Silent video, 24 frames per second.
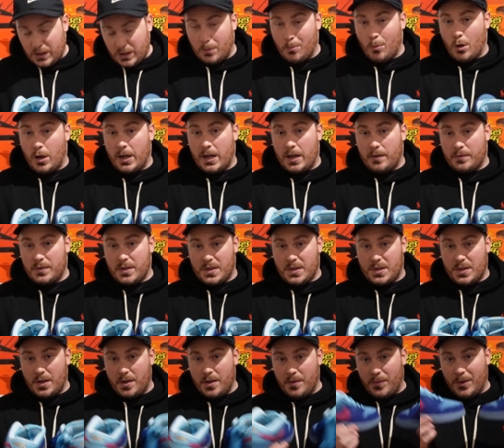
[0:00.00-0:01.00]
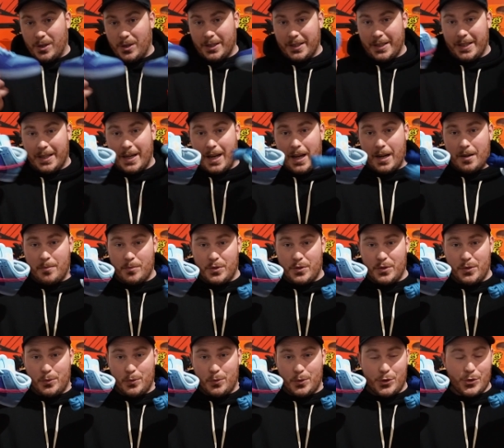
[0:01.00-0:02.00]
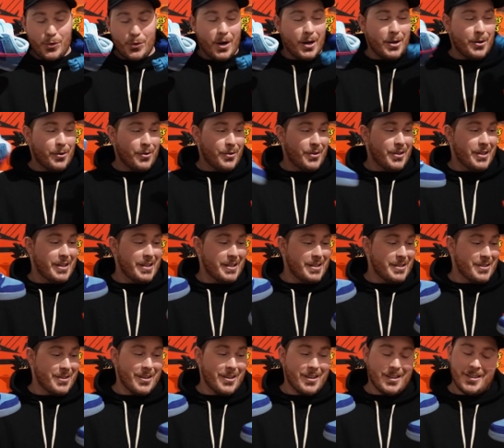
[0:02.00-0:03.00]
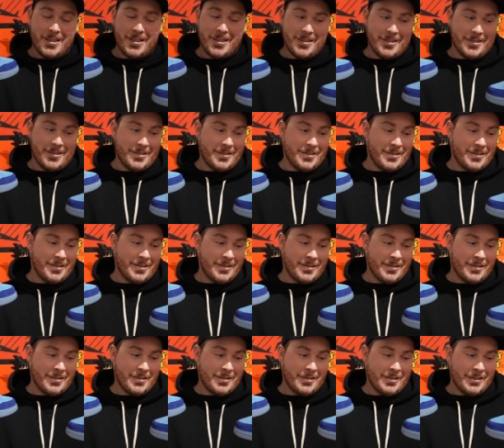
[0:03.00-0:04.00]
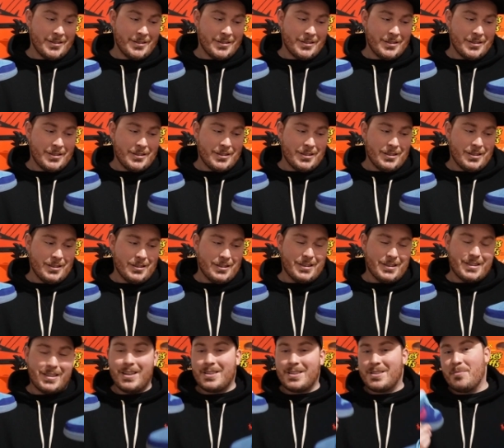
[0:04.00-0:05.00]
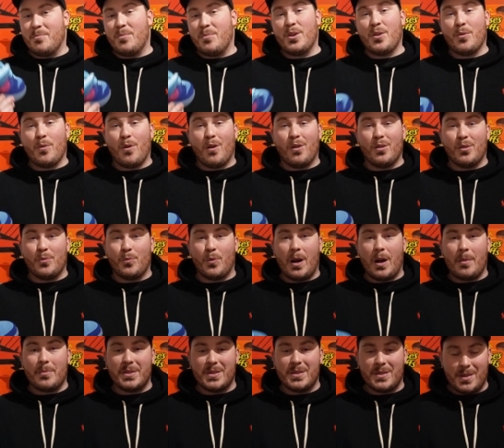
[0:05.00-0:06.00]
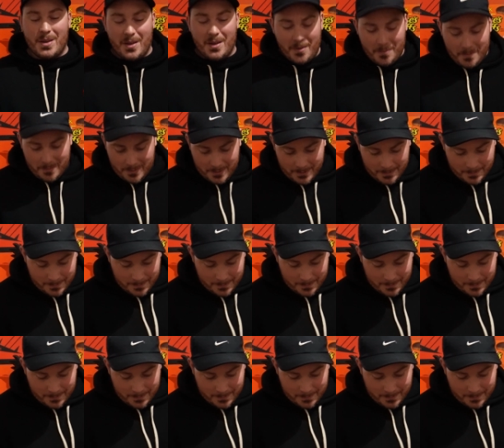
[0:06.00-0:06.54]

Might have to see if I can get Adam to do a trade on these, I don't know. Let's get some B-roll and wrap this up.